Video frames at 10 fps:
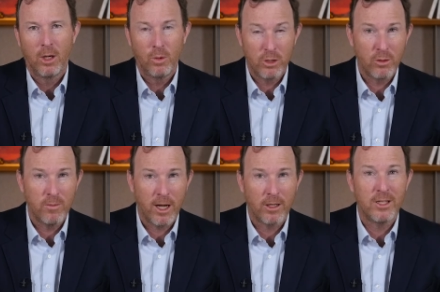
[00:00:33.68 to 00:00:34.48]
which would
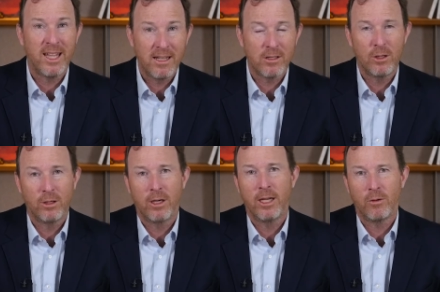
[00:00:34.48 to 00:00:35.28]
mark the 10th
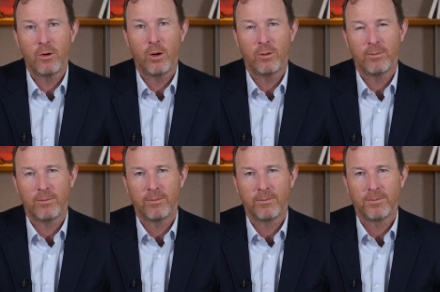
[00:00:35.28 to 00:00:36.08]
year in a row.
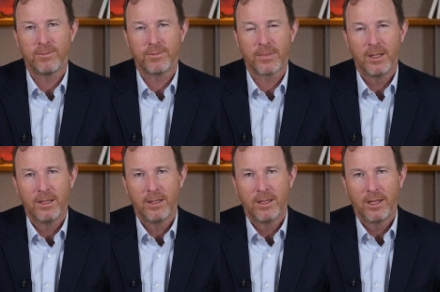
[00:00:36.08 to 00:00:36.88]

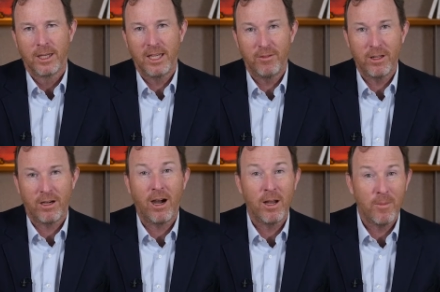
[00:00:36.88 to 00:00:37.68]
Given our high